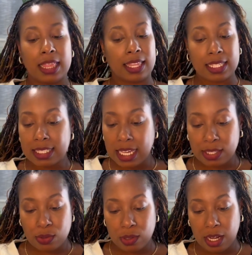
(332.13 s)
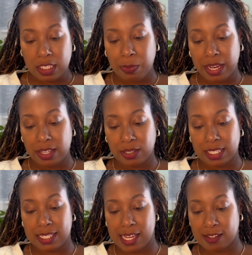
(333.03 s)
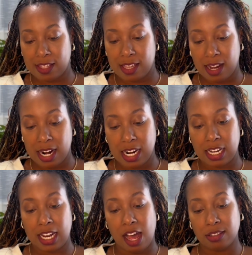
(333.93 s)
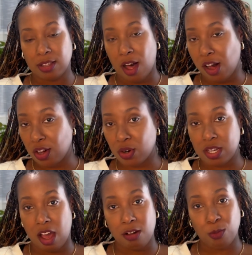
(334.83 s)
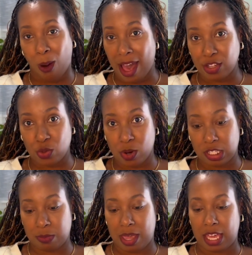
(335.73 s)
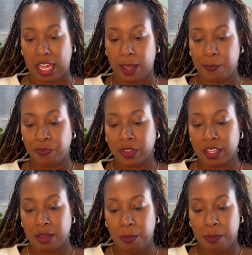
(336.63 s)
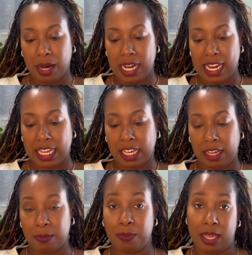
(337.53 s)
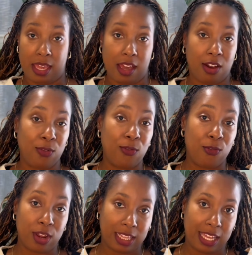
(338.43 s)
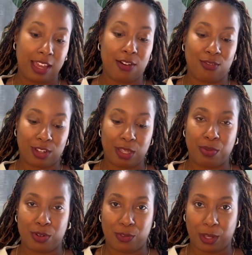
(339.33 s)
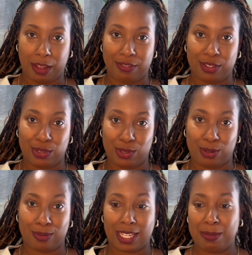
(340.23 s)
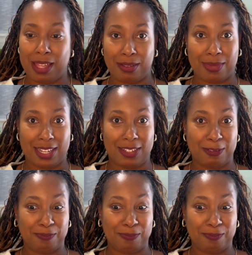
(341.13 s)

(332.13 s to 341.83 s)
Doesn't take too long depending on the size of the yarn and how long and how wide you want to make it, but it could be a really, really beautiful gift. So keep that in mind.